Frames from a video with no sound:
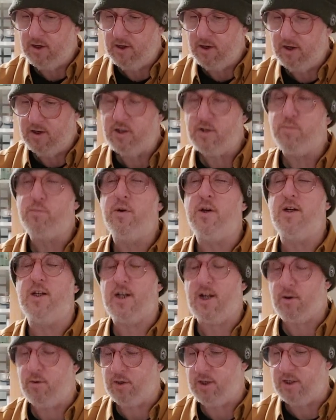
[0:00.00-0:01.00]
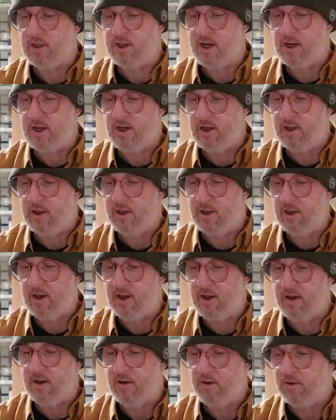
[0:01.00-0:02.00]
I just printed out a design the other
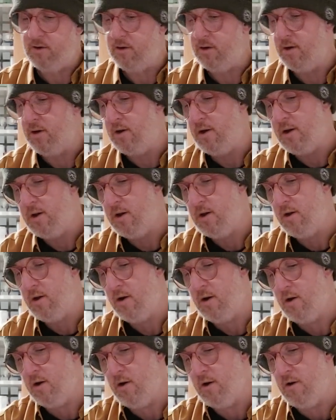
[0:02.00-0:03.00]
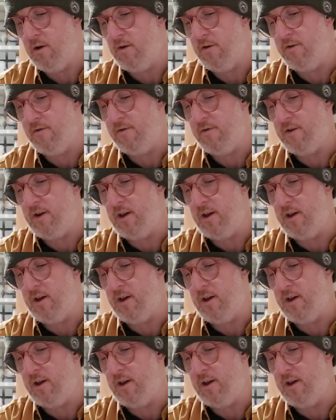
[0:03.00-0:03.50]
day of